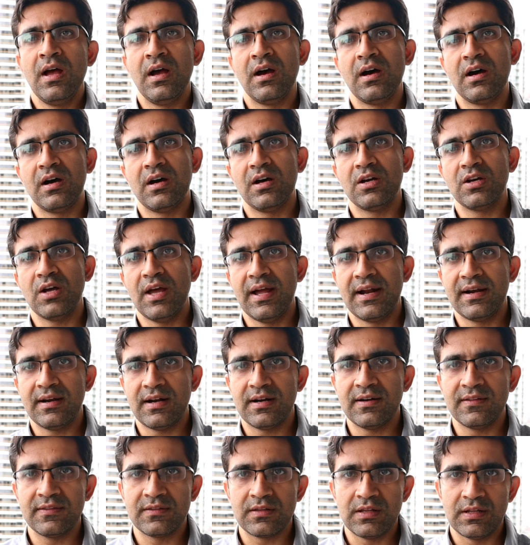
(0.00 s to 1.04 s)

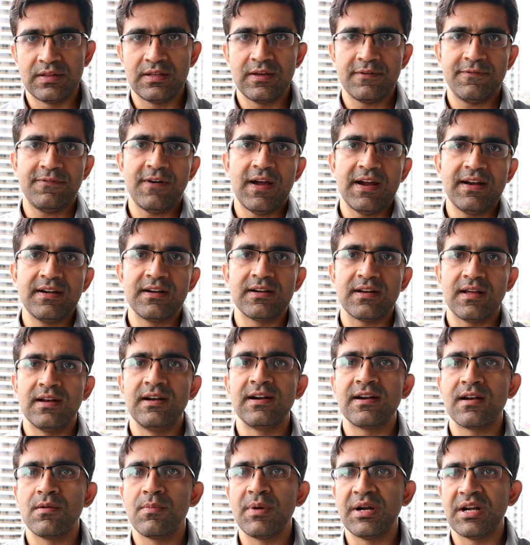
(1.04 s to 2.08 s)
And they find it a
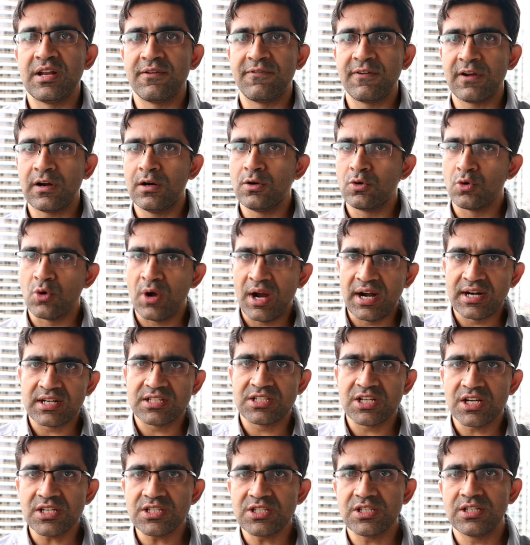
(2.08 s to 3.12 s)
little bit difficult to
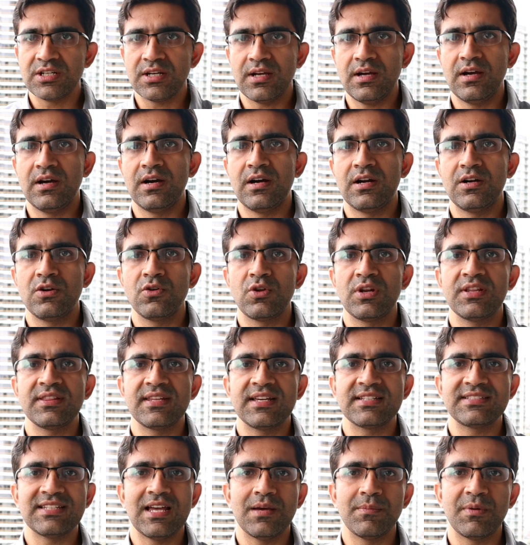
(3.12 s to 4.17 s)
adjust during
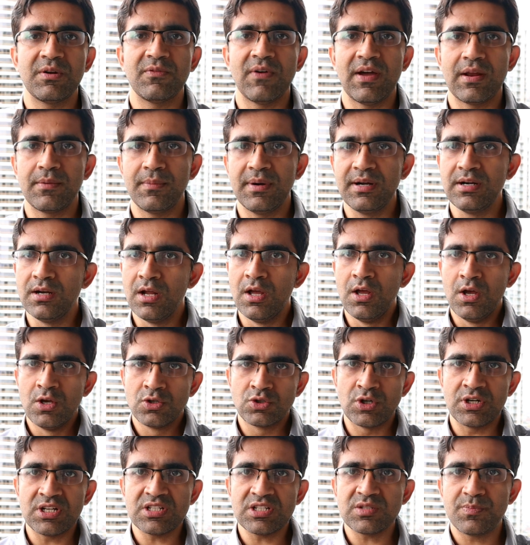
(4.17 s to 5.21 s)
the exam environment.
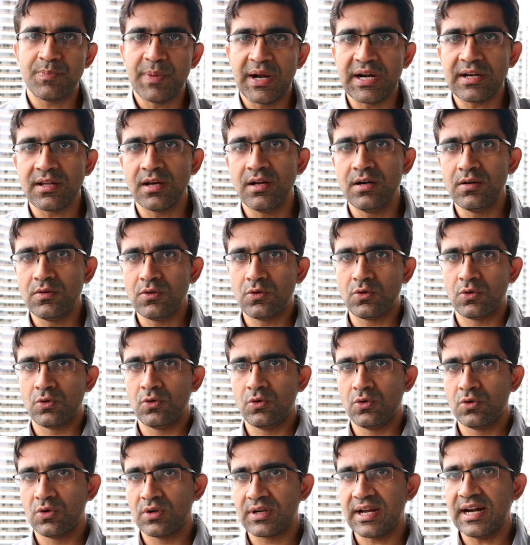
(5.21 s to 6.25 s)
So it is better
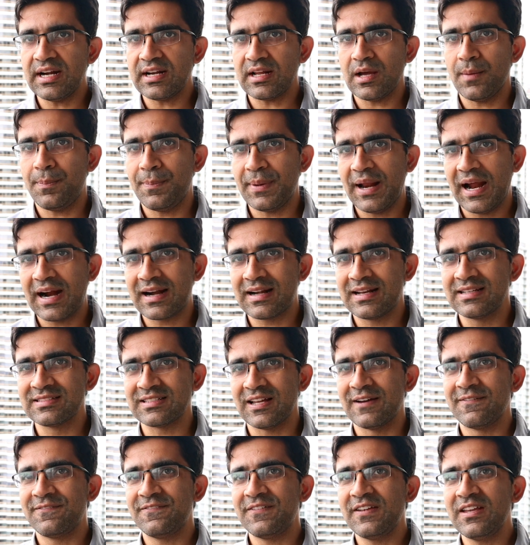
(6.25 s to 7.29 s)
to get a practice,
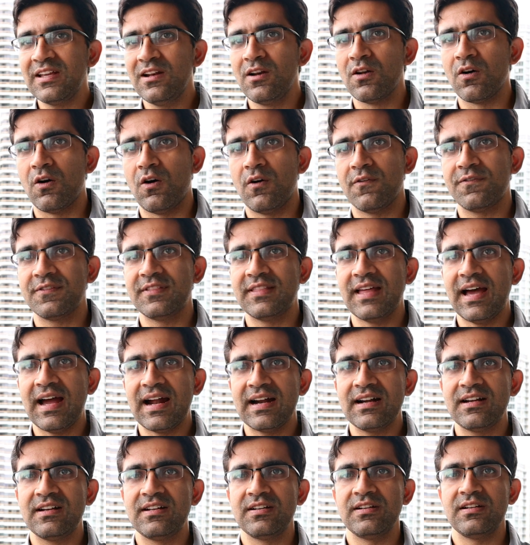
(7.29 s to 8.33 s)
a feel of
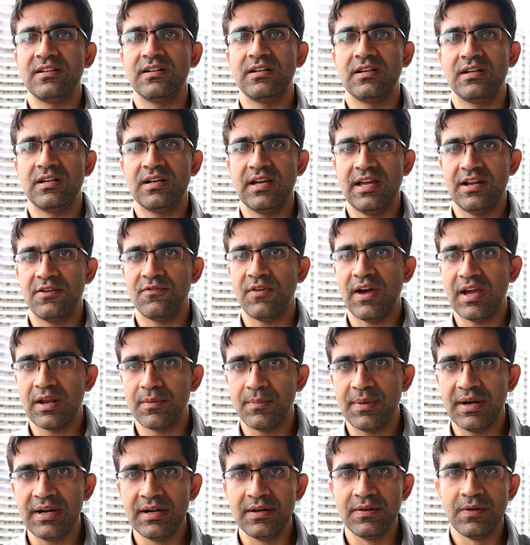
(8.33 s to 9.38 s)
that
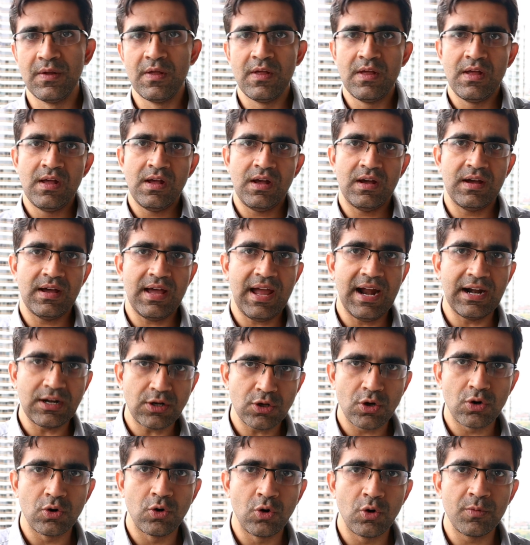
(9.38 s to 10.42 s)
environment at
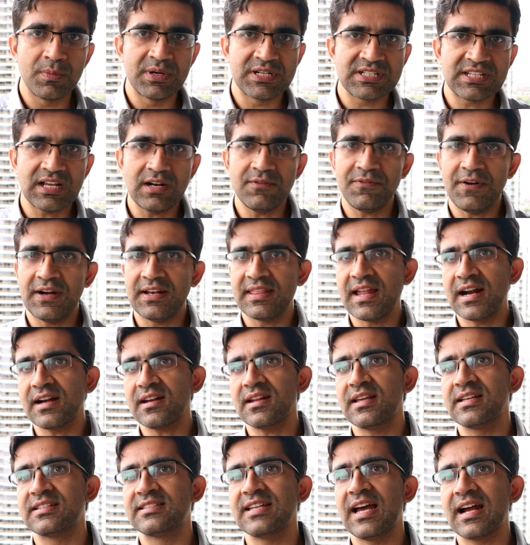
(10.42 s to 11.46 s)
your home itself. And that
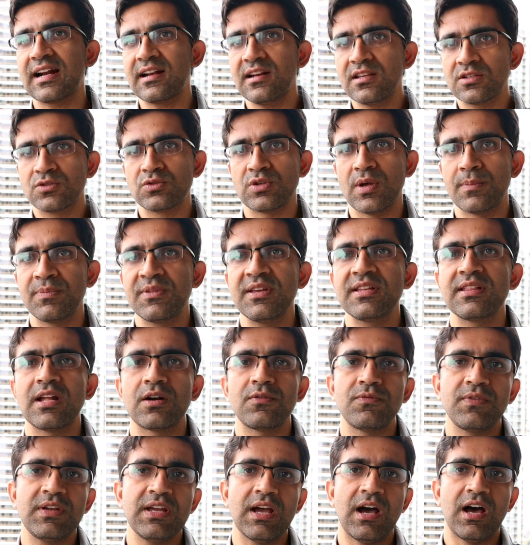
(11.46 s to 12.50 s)
exactly is something
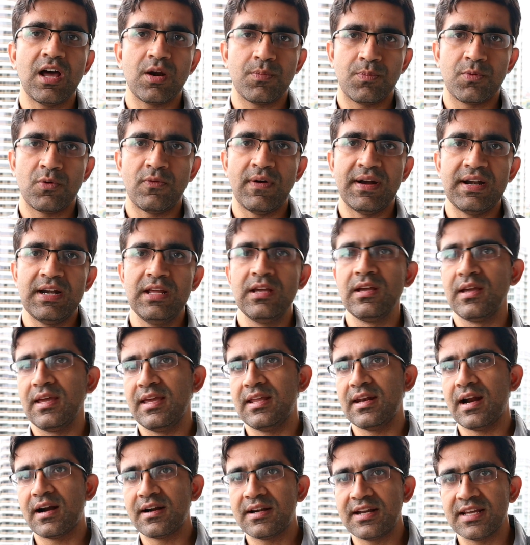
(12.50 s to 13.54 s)
that we are providing
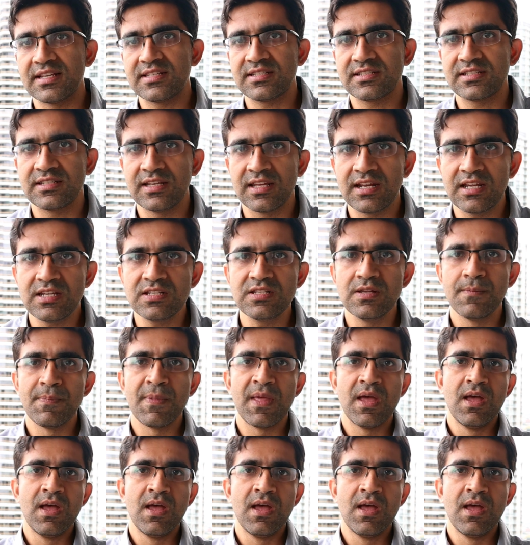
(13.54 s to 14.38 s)
in our test series.